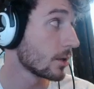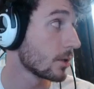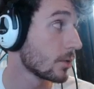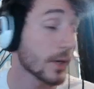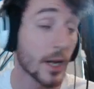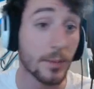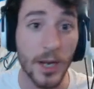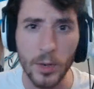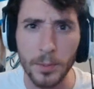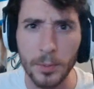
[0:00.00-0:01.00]
game did I
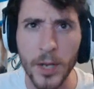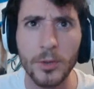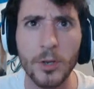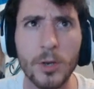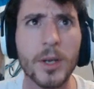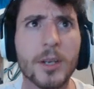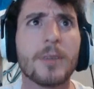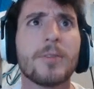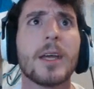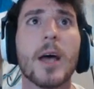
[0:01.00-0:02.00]
wanna play with Omewrecker? I
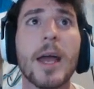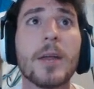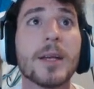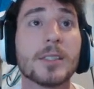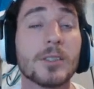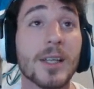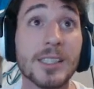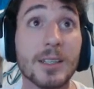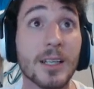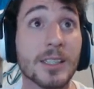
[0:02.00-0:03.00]
forget. Anyways, so let's
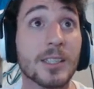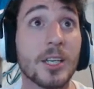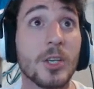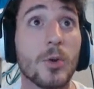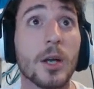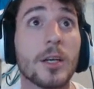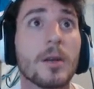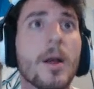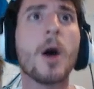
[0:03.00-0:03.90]
continue on here.